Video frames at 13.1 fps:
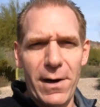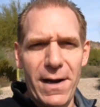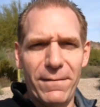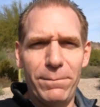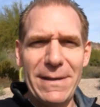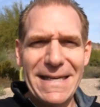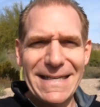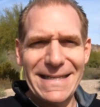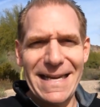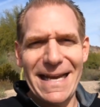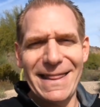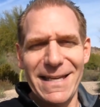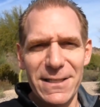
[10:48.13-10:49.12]
If being
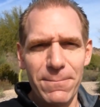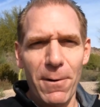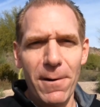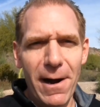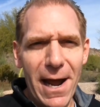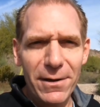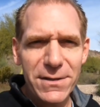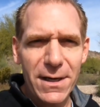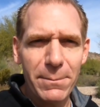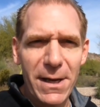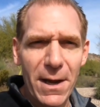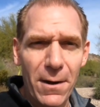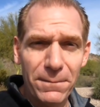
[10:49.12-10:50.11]
this far out is going to
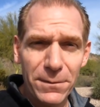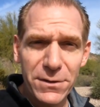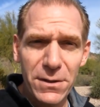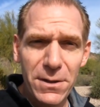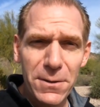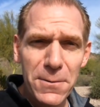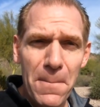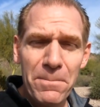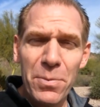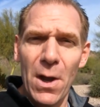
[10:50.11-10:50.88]
be helpful to you.